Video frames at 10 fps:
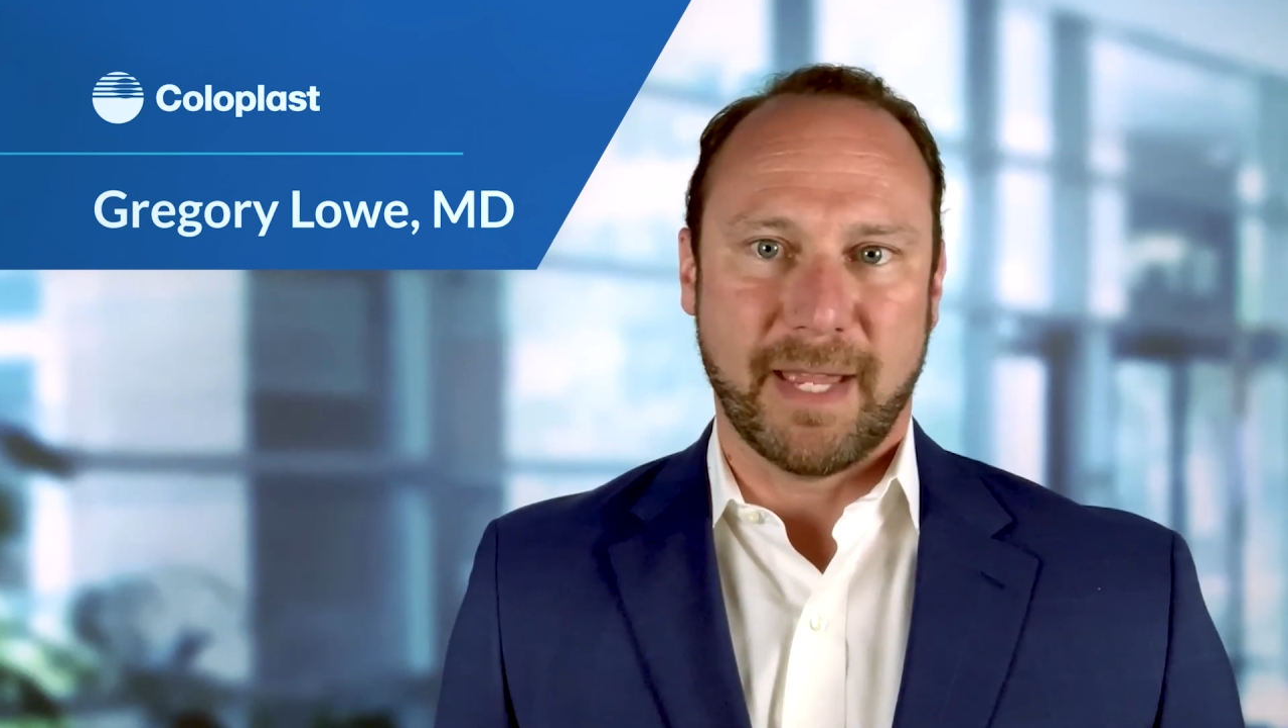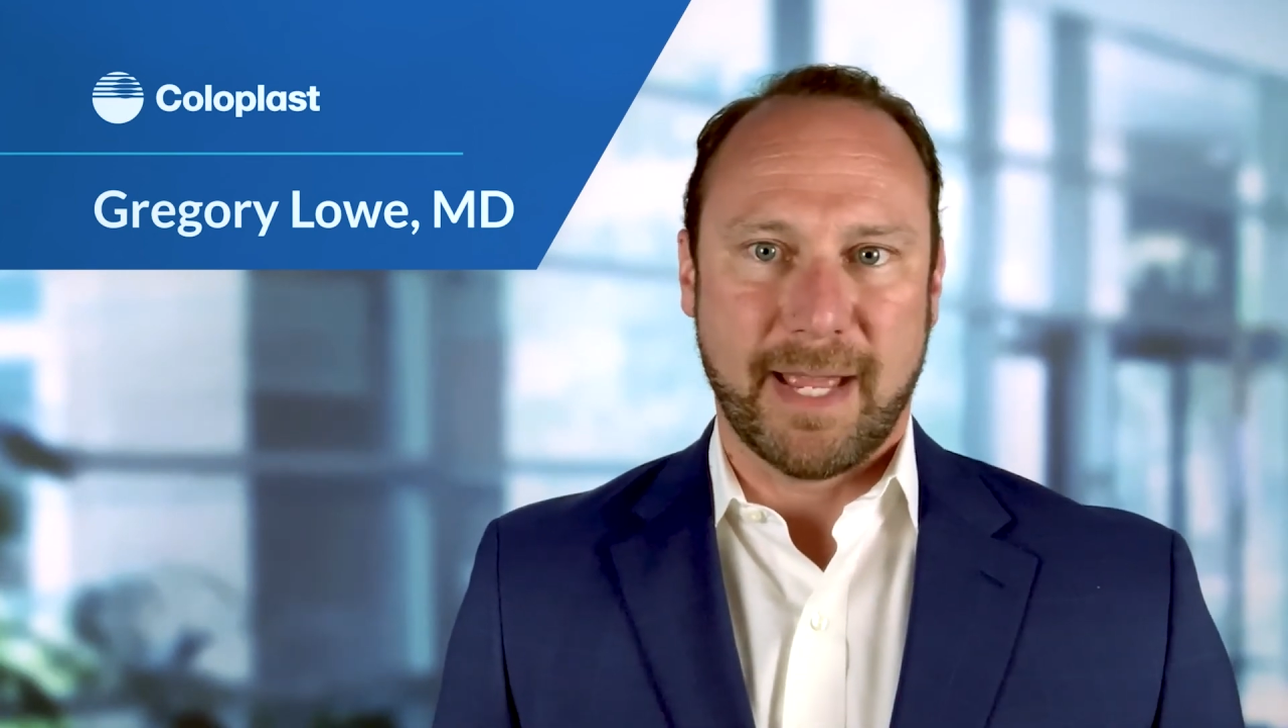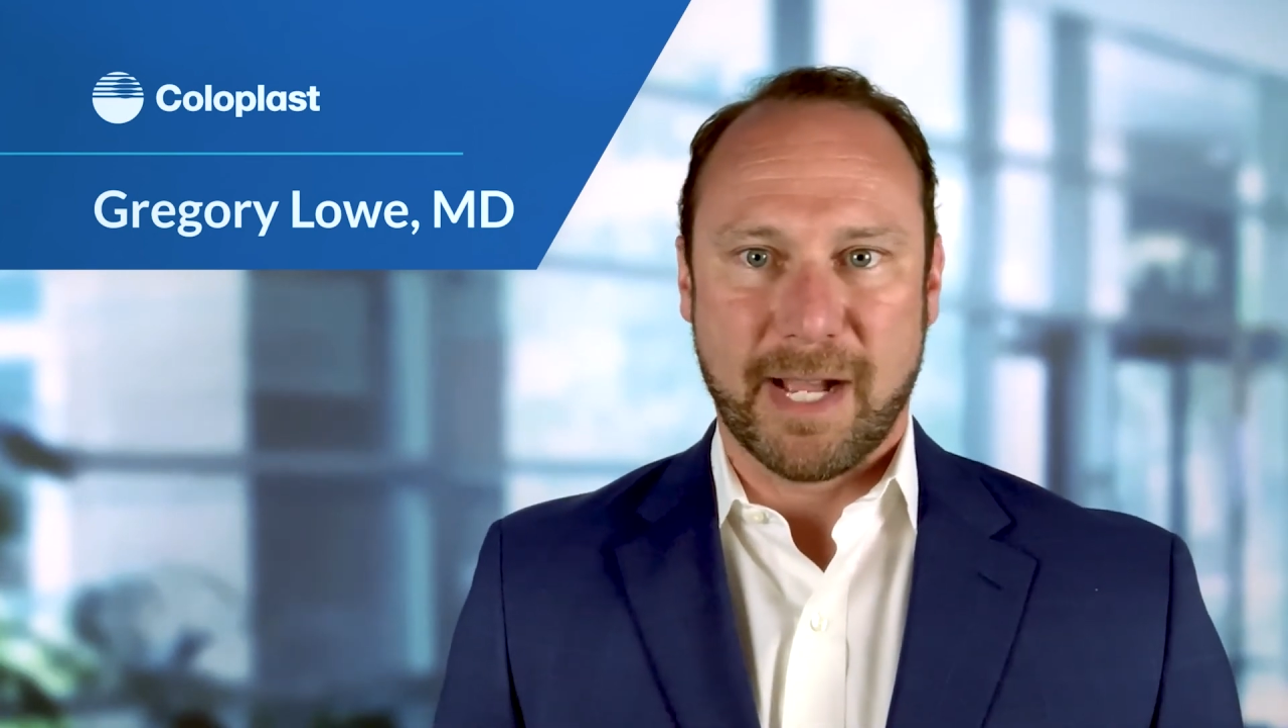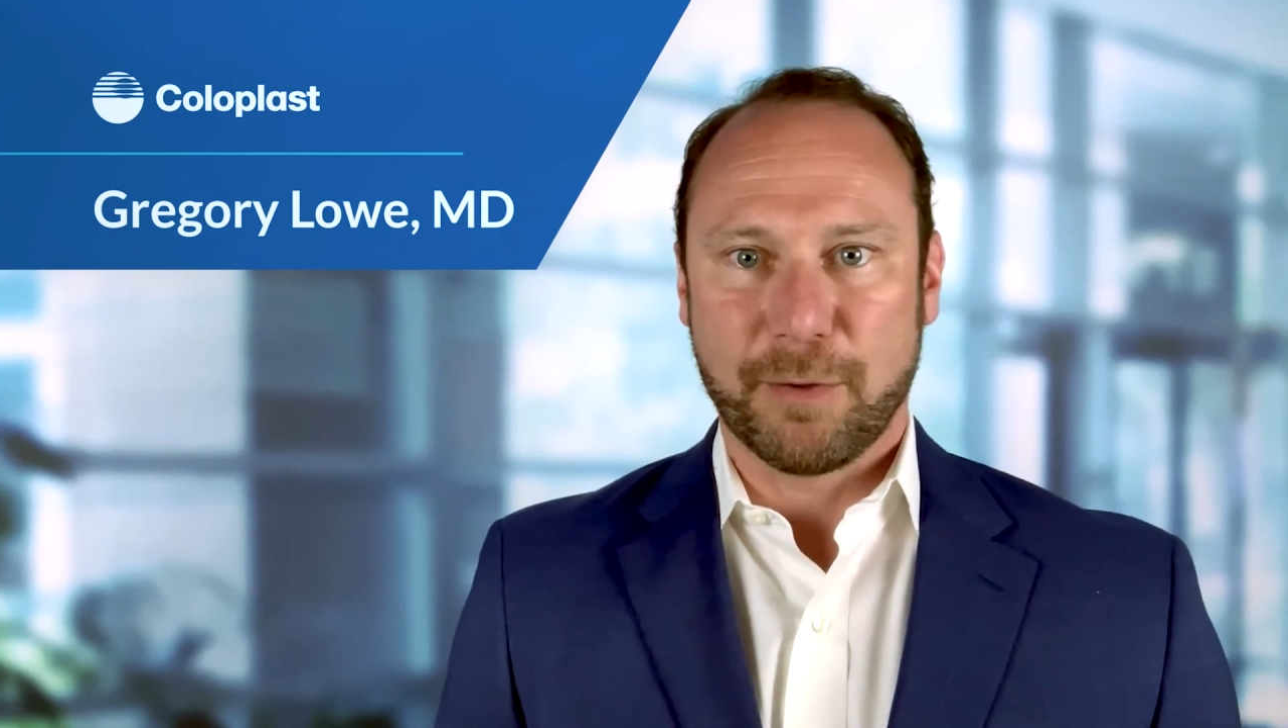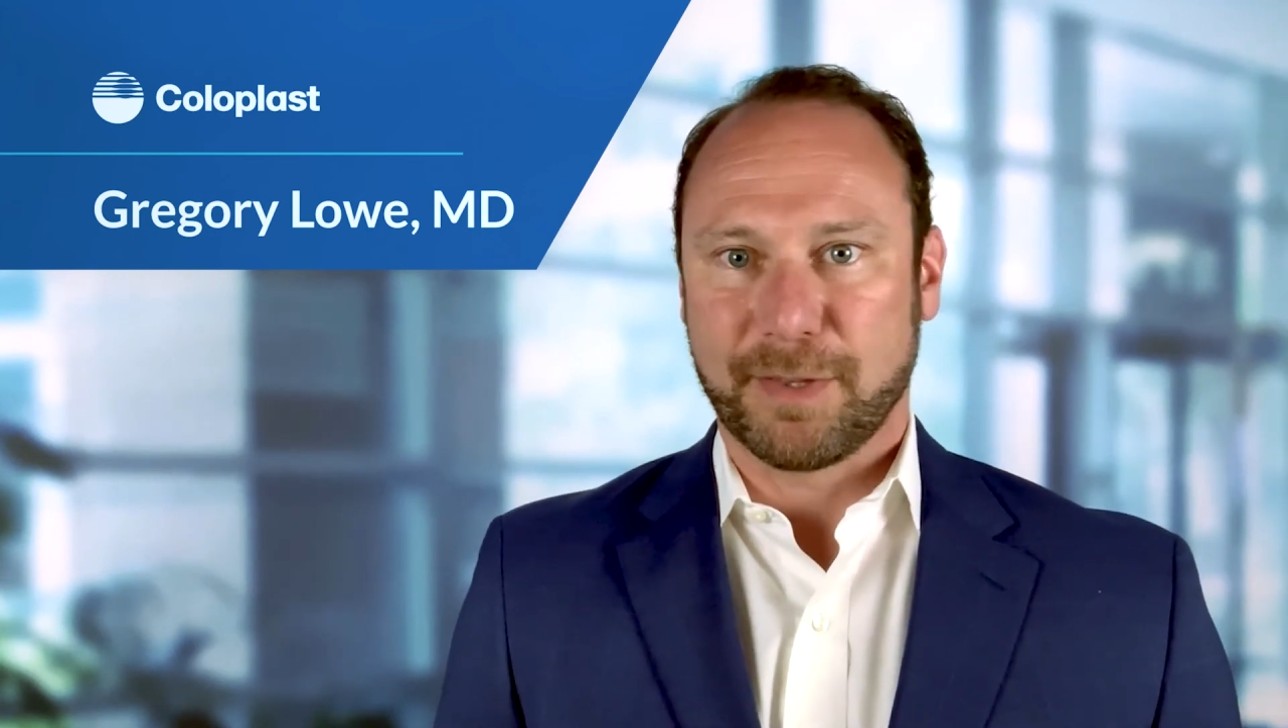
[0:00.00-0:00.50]

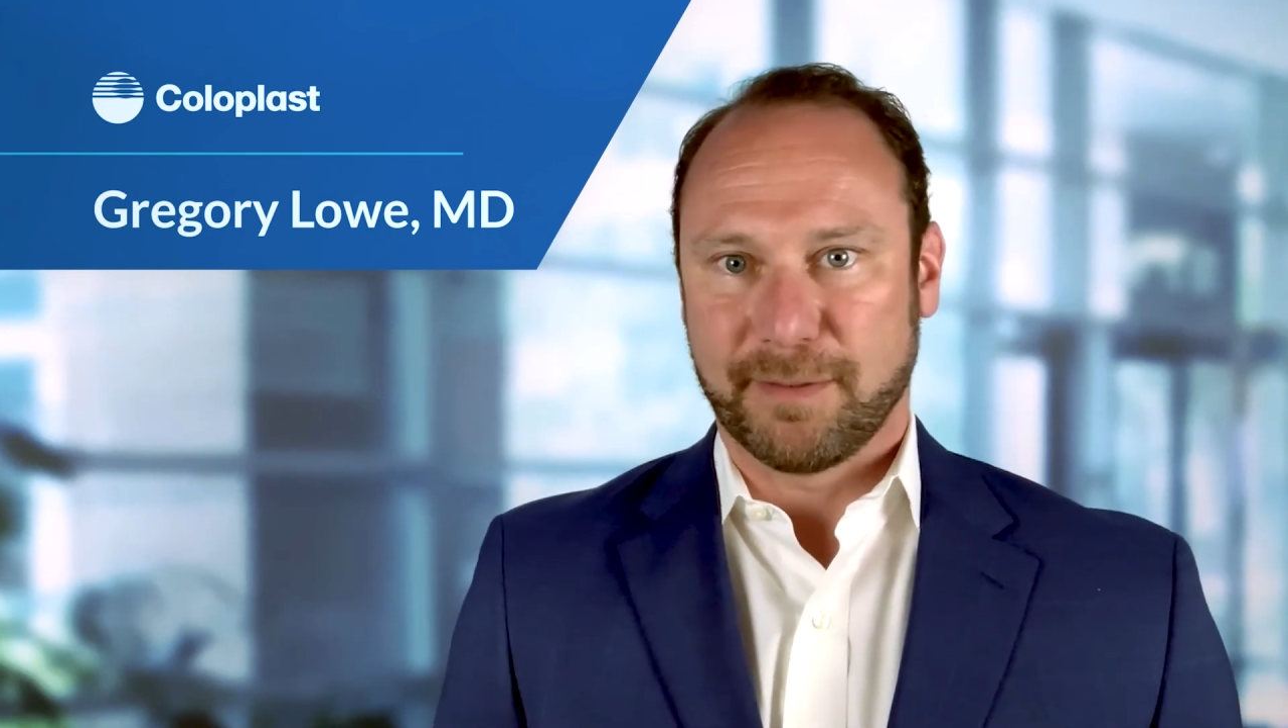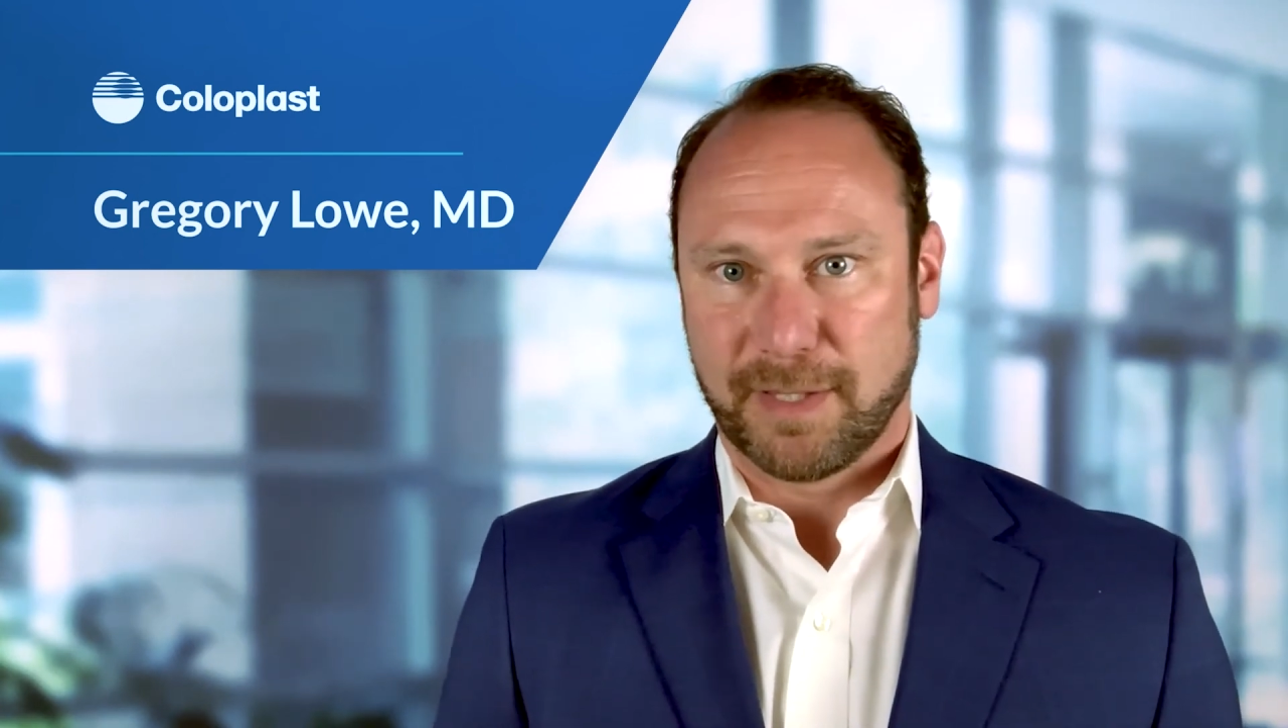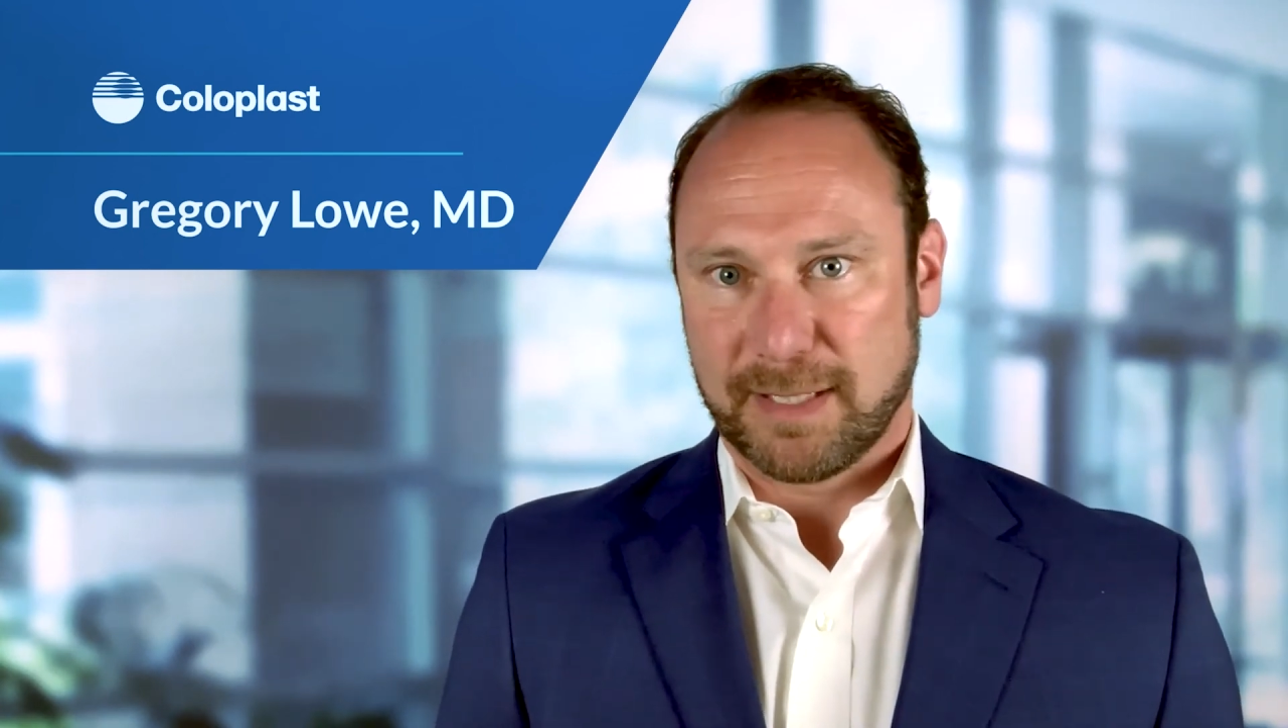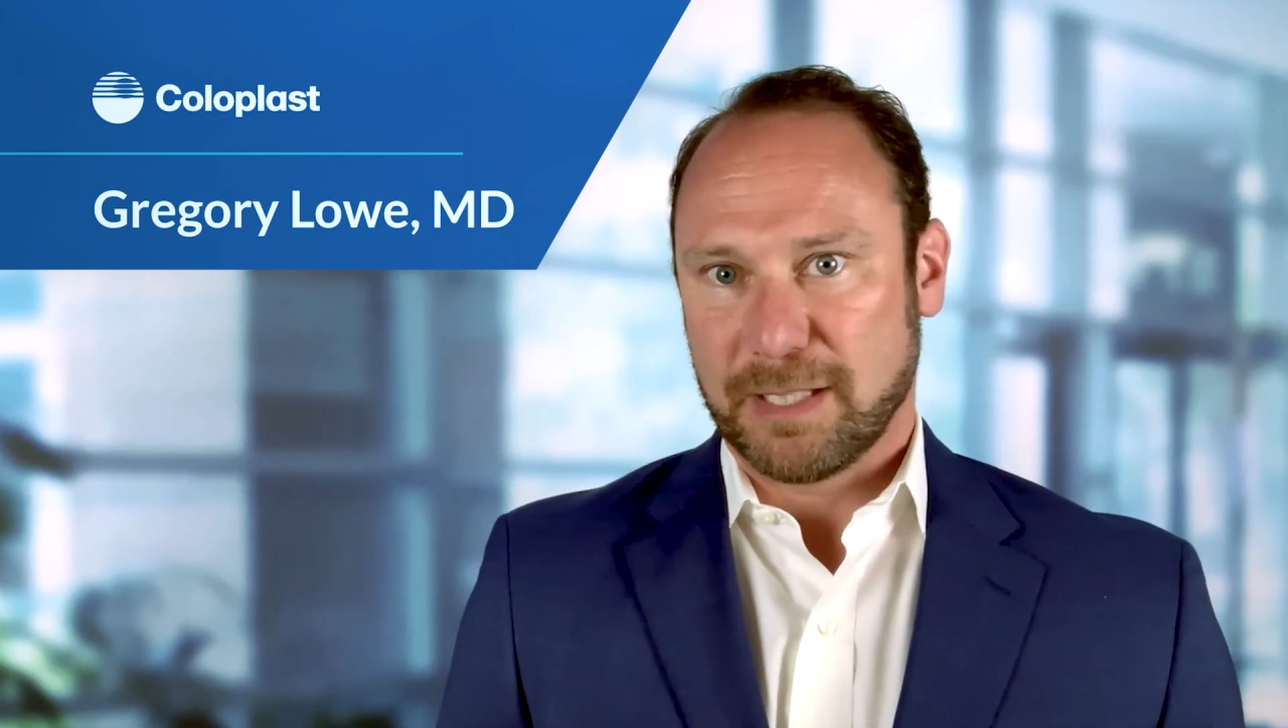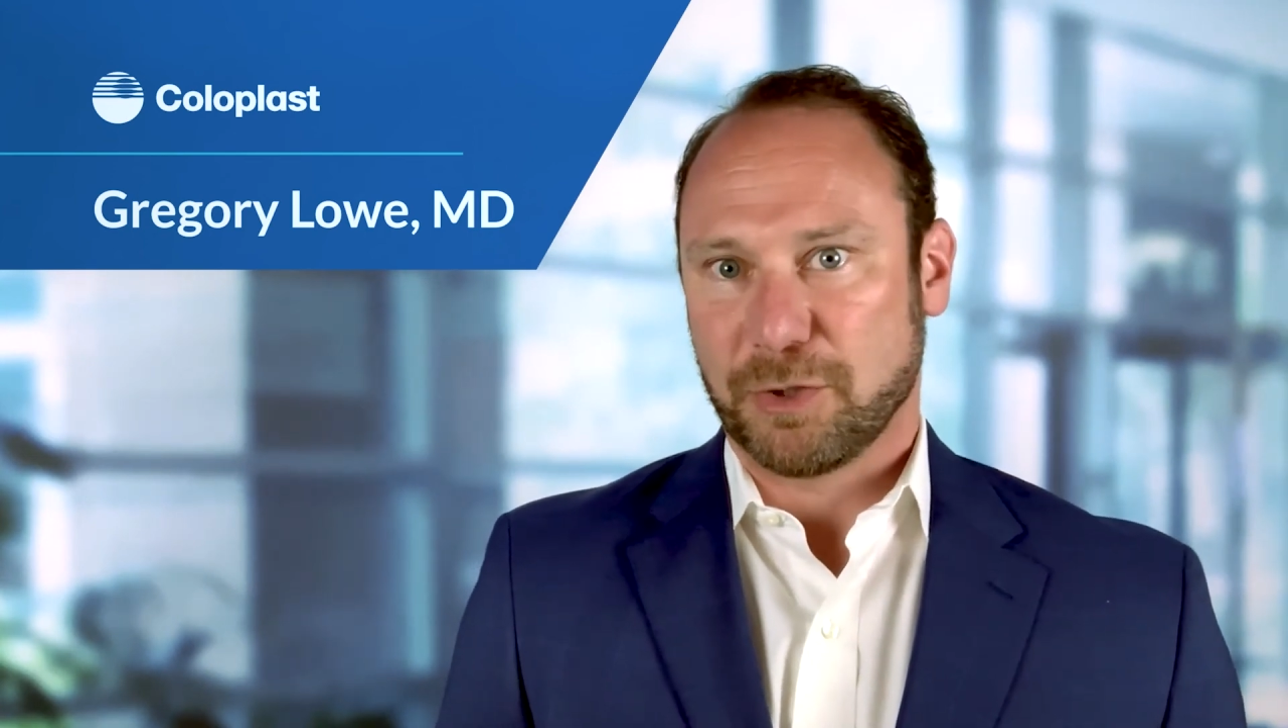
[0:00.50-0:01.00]
health of the
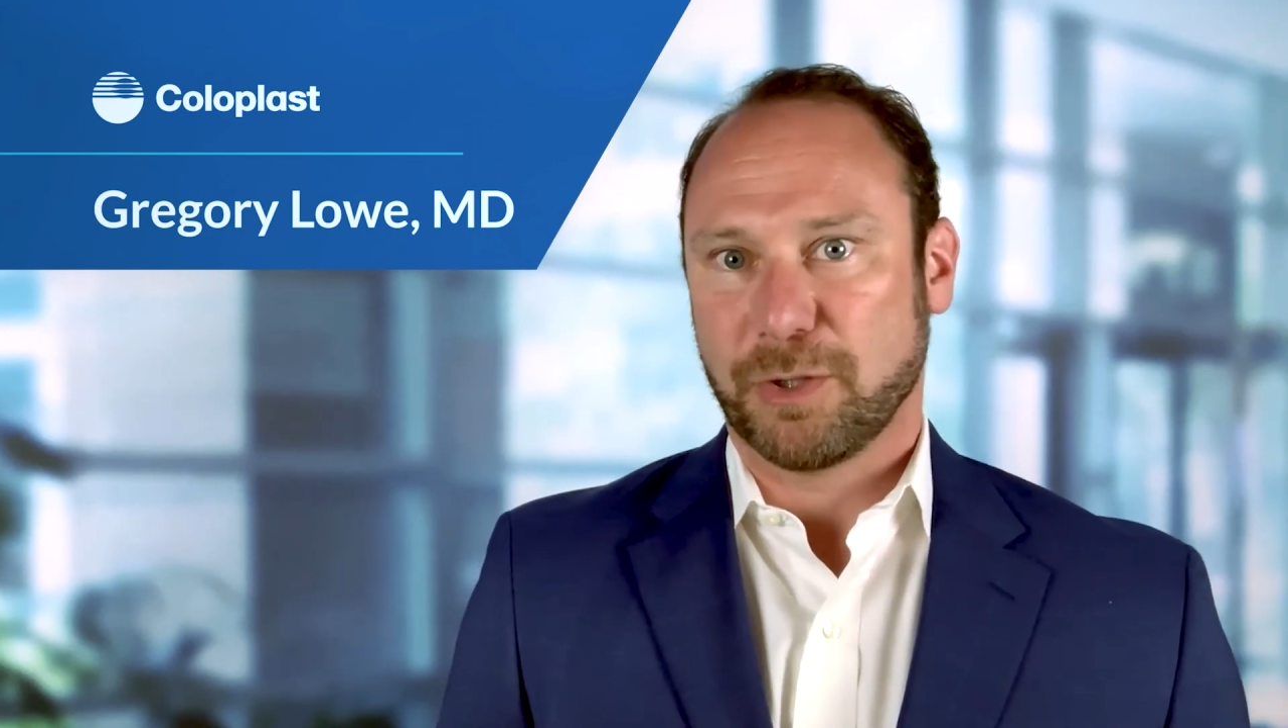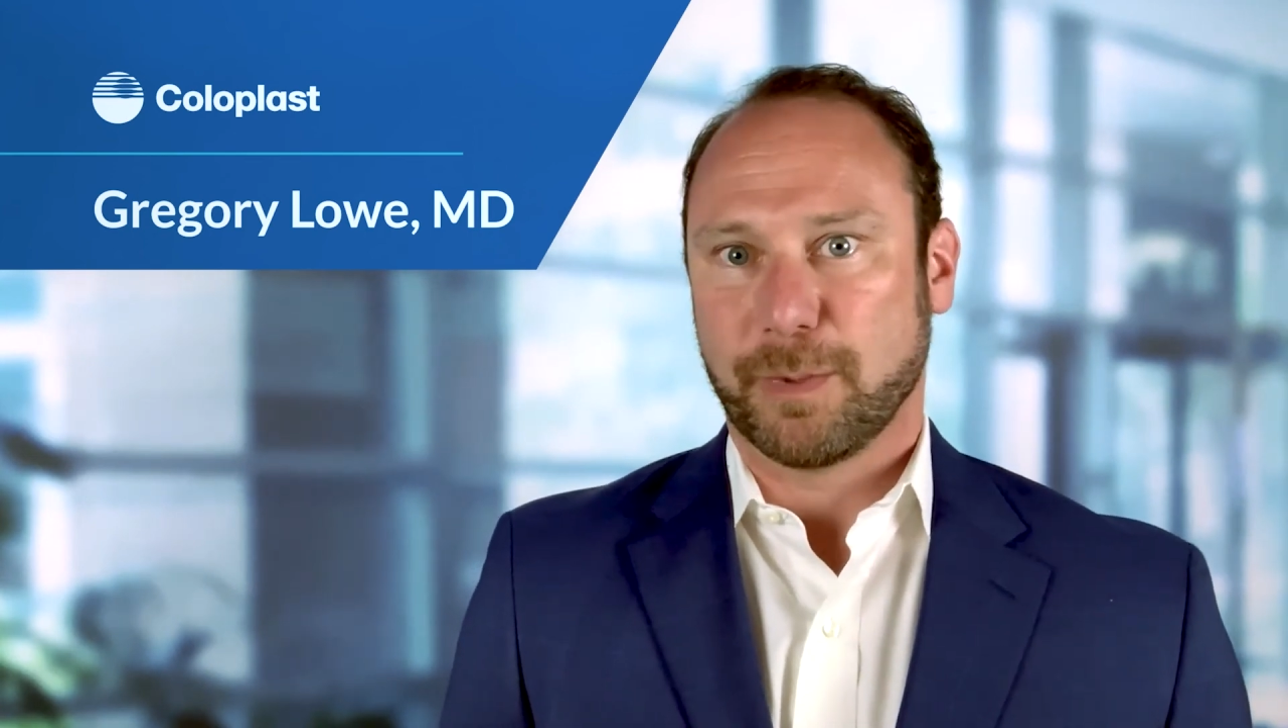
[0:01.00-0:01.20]
tissue